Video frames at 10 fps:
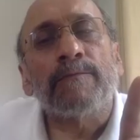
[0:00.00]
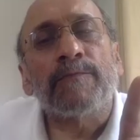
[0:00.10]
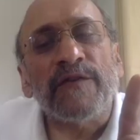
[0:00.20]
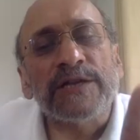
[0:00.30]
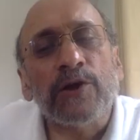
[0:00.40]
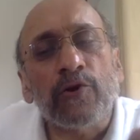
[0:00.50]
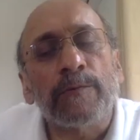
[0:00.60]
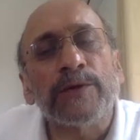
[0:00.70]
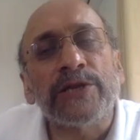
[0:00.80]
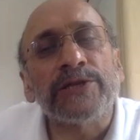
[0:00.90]
Professor
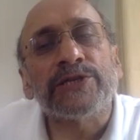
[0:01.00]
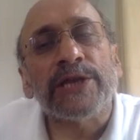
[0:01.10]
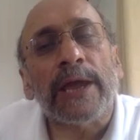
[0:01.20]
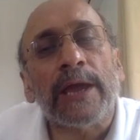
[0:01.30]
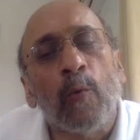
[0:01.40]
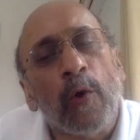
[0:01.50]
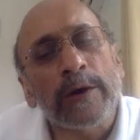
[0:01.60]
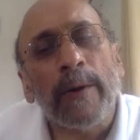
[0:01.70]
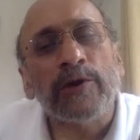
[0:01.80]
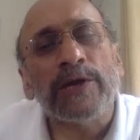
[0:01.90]
Gurbachan Singh,
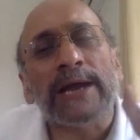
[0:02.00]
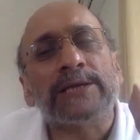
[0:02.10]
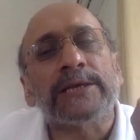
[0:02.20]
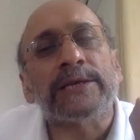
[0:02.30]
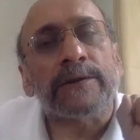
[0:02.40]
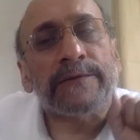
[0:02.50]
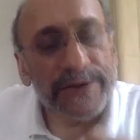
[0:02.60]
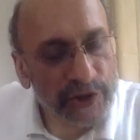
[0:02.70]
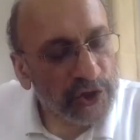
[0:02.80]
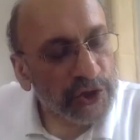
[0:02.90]
what about taxing the
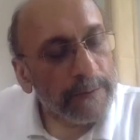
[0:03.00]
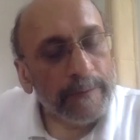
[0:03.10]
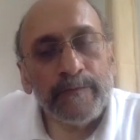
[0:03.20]
rich?